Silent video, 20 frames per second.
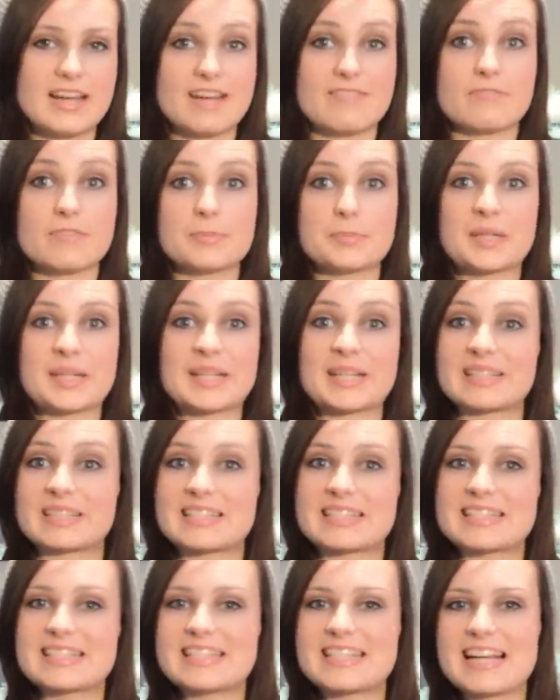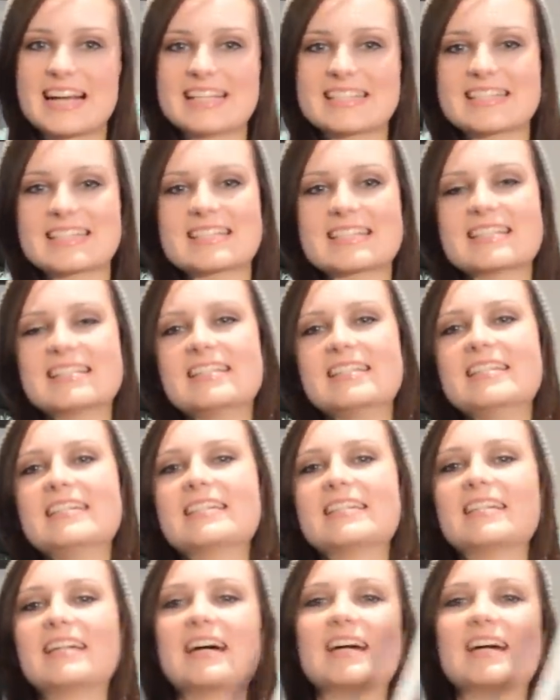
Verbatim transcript: everybody can see us. It